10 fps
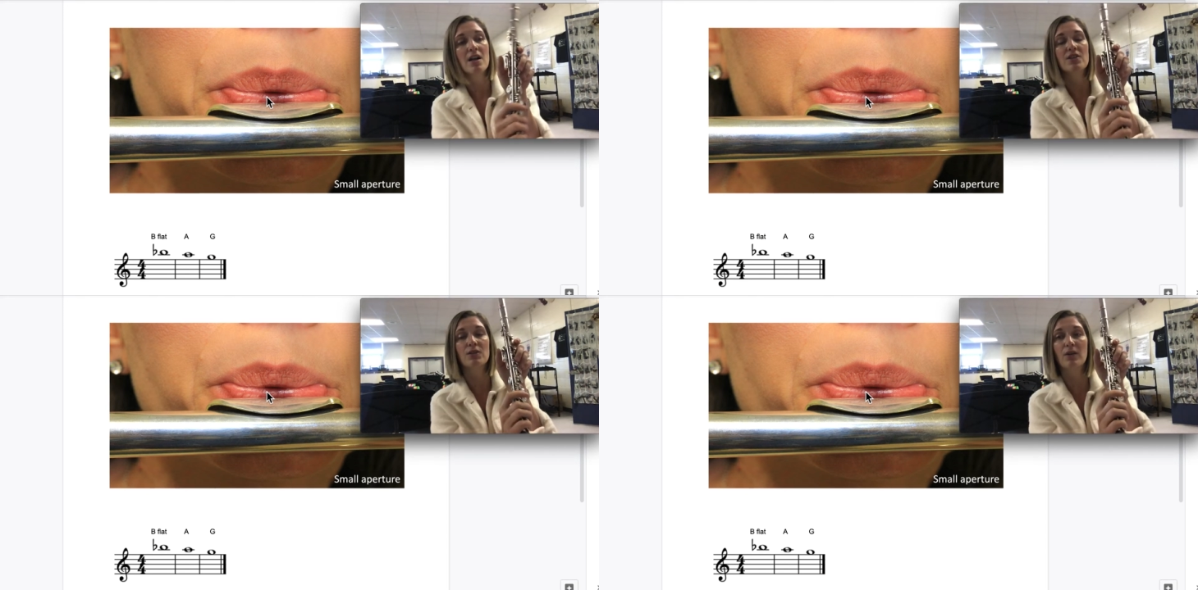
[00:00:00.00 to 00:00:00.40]

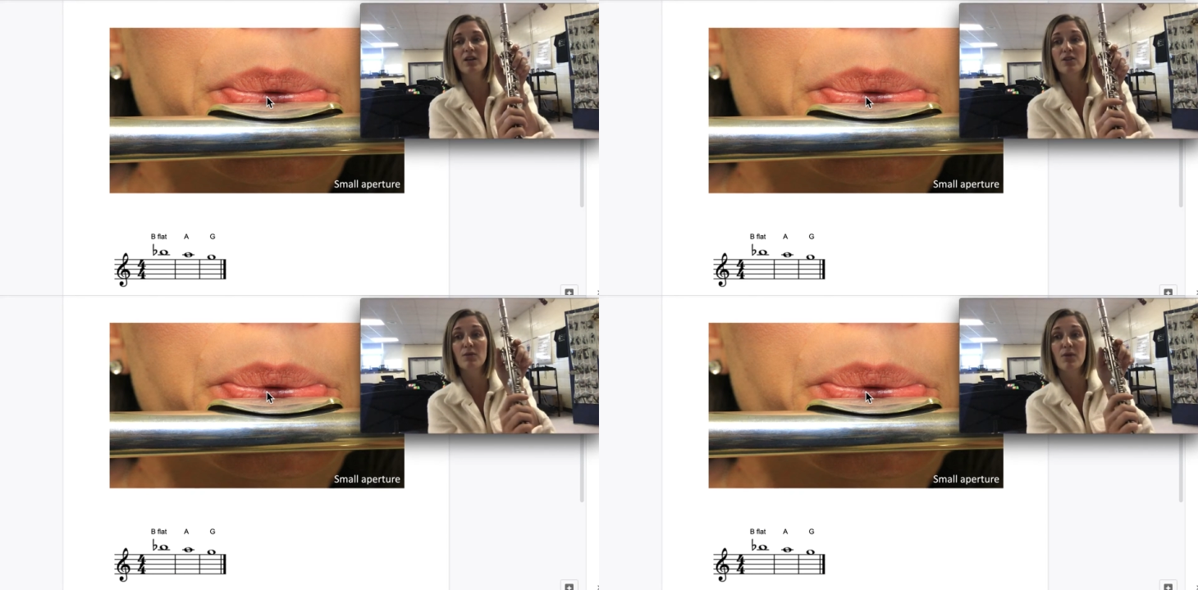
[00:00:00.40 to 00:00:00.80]
So we're going
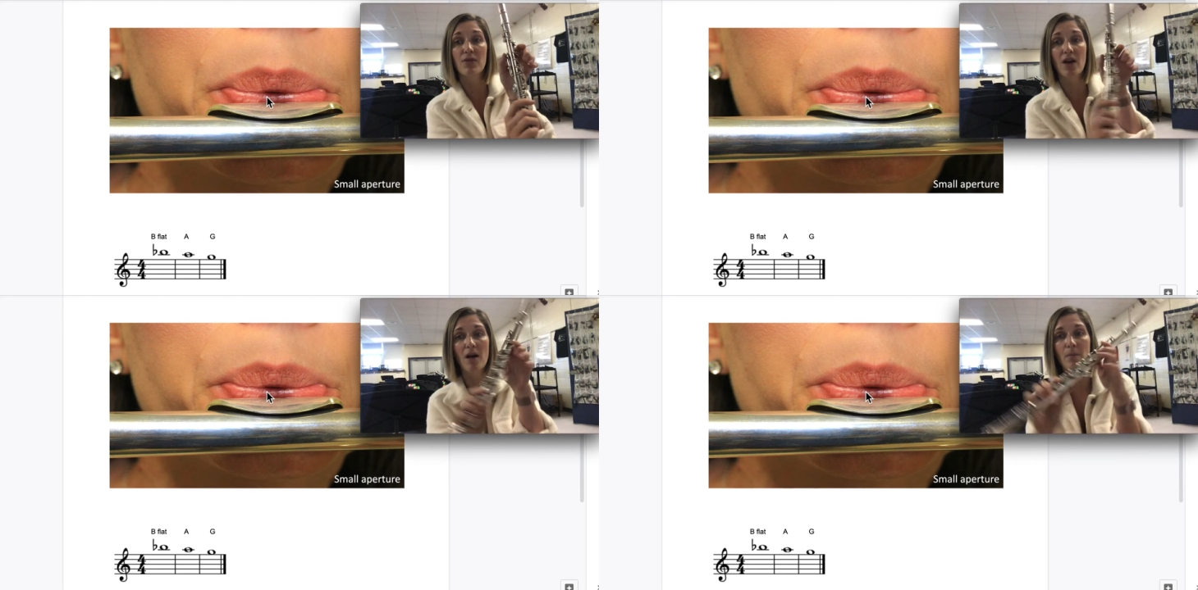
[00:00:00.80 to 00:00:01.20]
to do
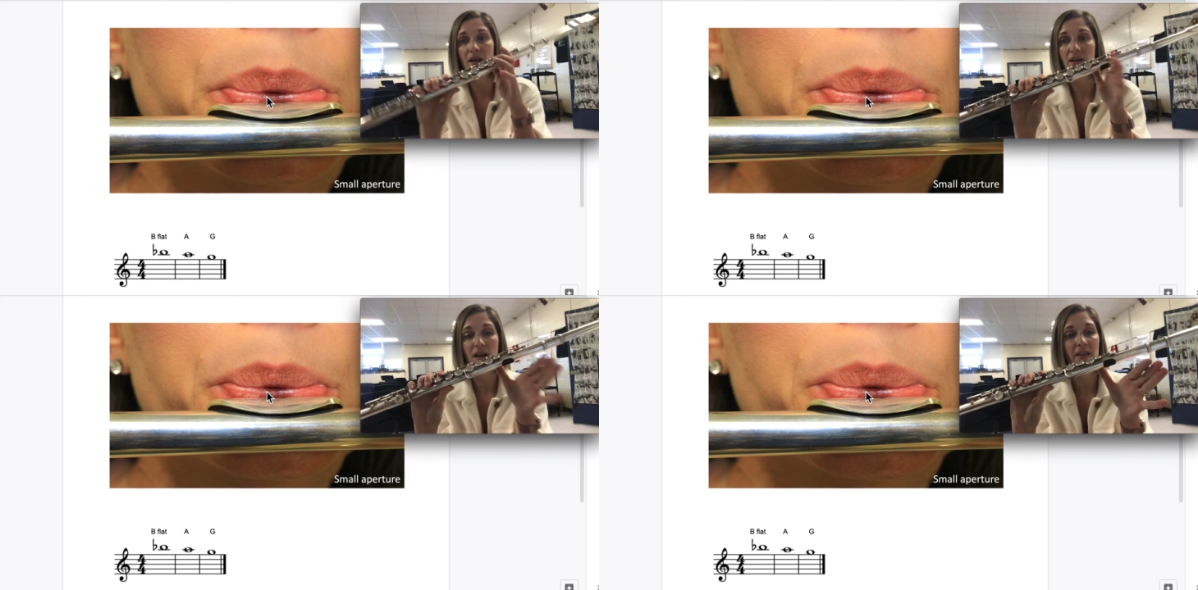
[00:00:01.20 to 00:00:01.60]
thumb,
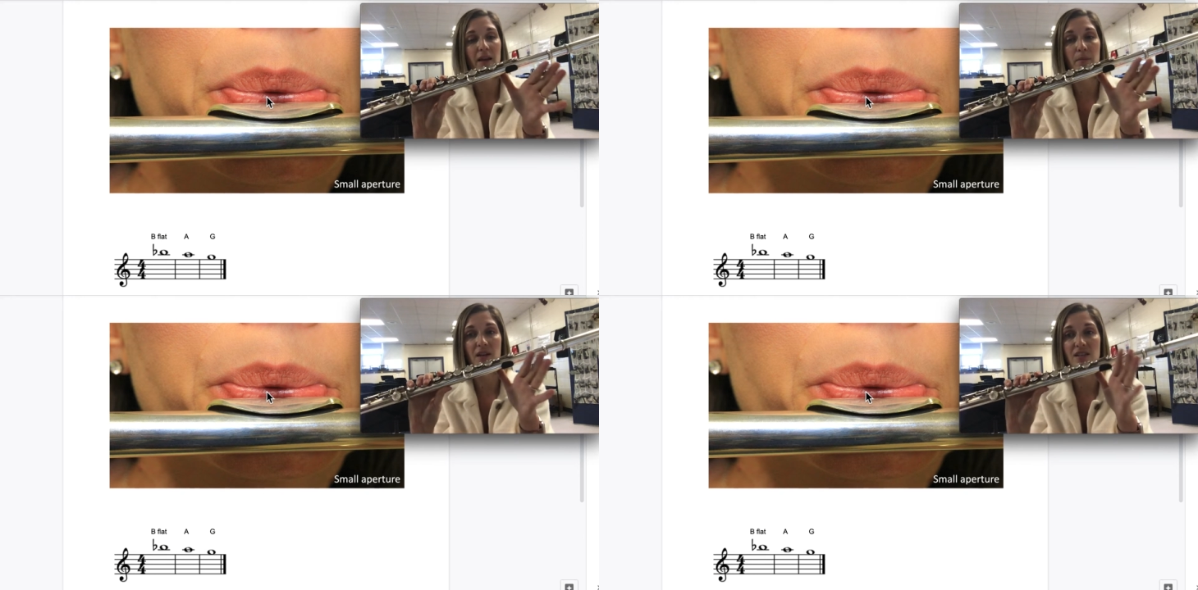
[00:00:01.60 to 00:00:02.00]
then
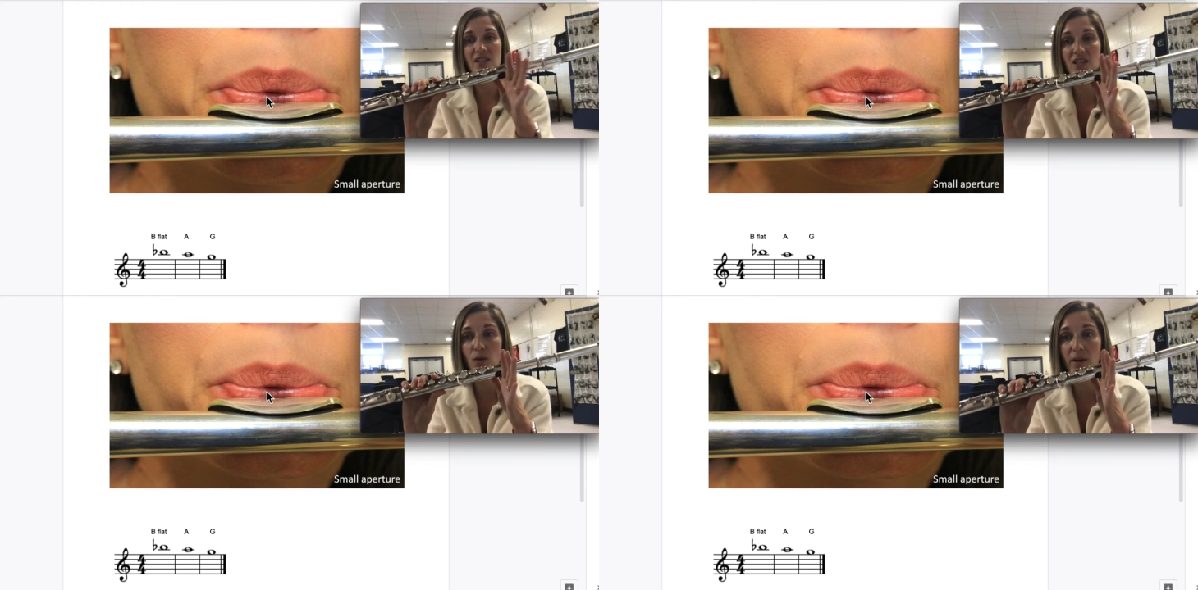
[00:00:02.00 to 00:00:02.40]
I'm going to
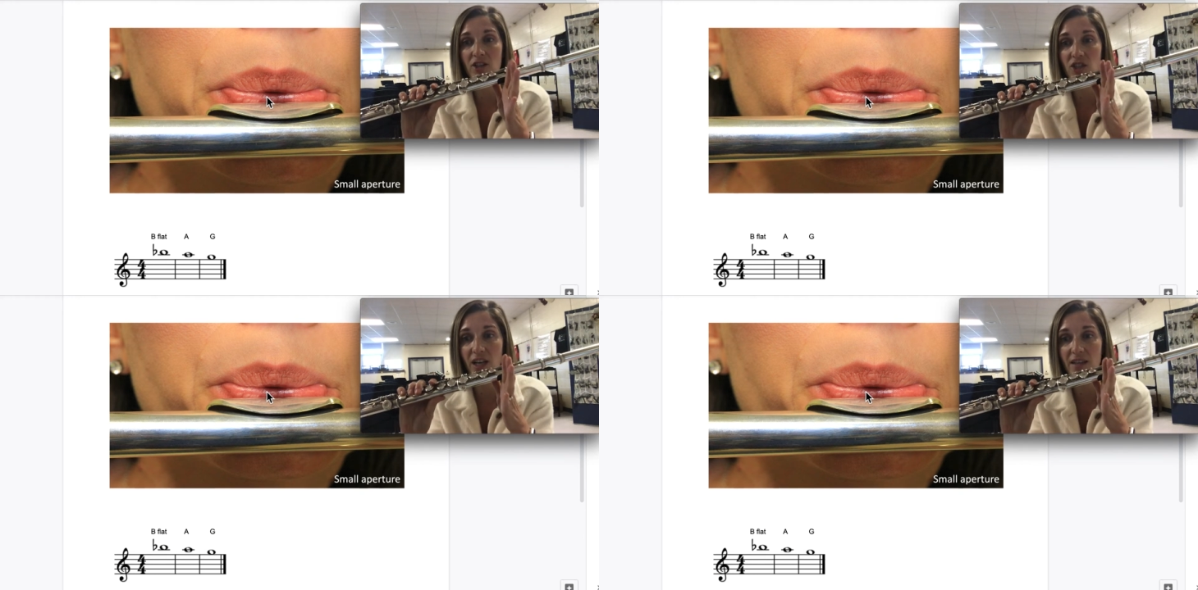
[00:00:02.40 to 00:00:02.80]

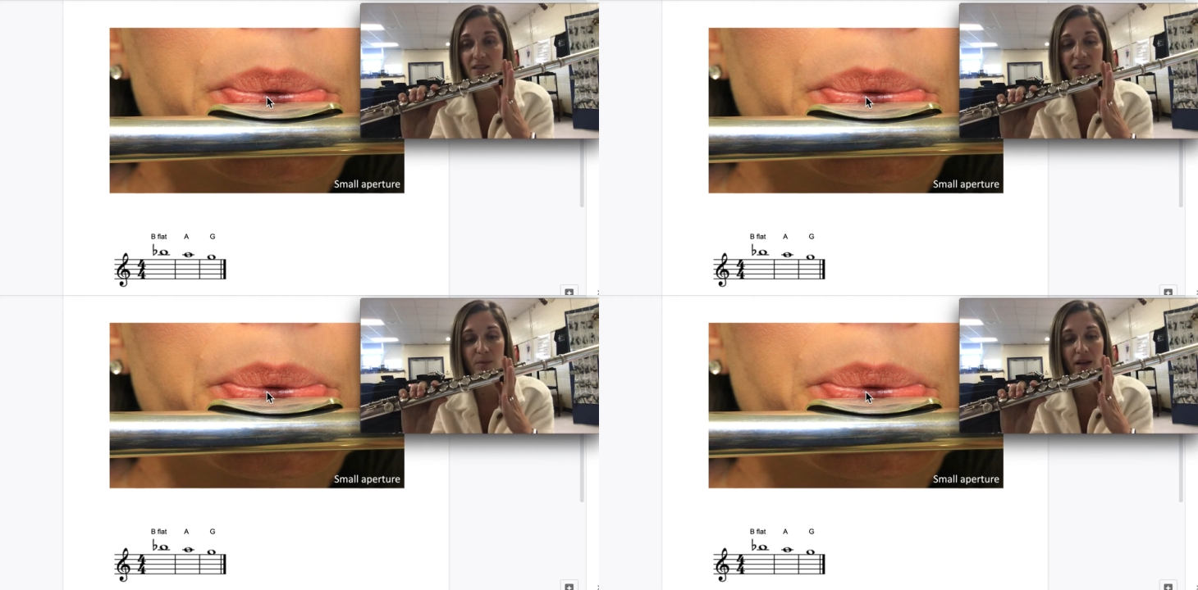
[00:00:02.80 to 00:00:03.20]
squish against
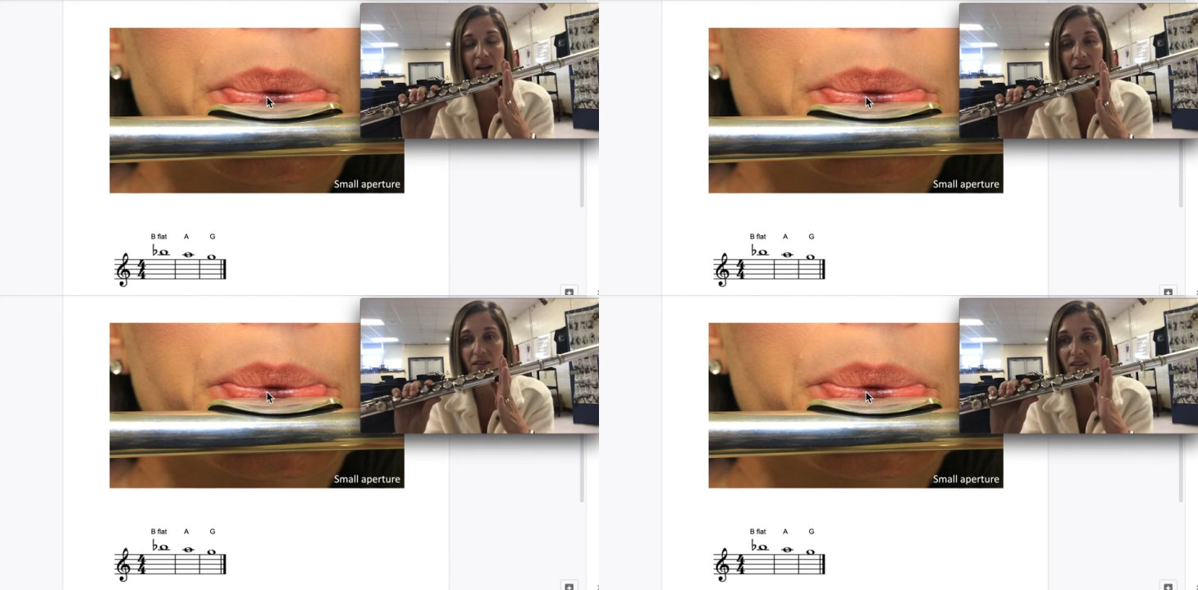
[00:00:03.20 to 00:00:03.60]
this
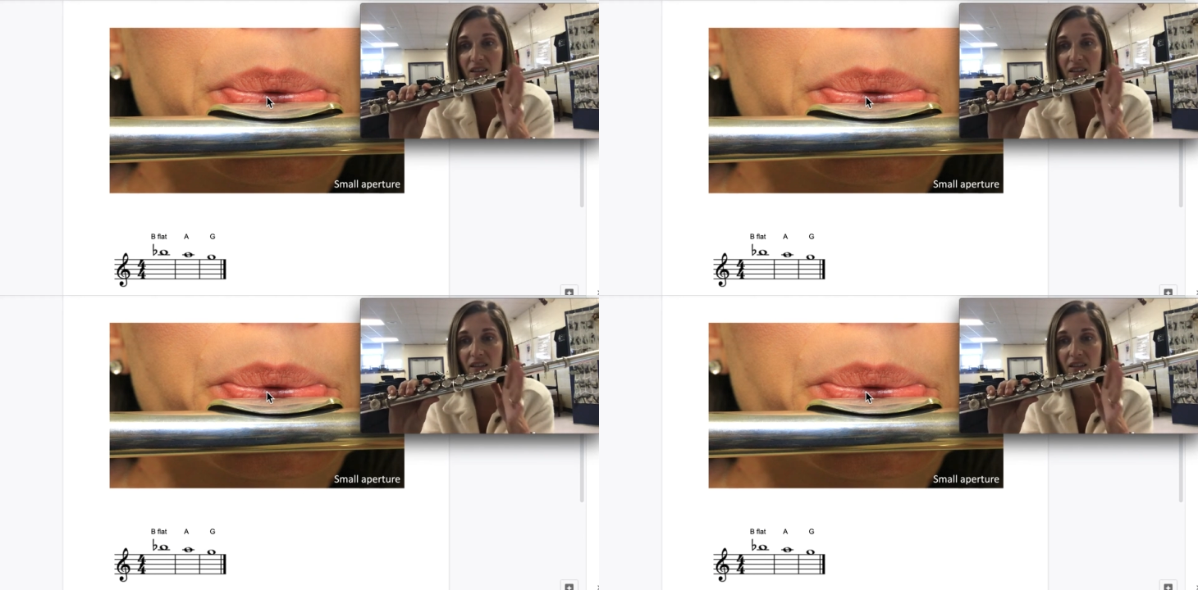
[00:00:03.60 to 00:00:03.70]
black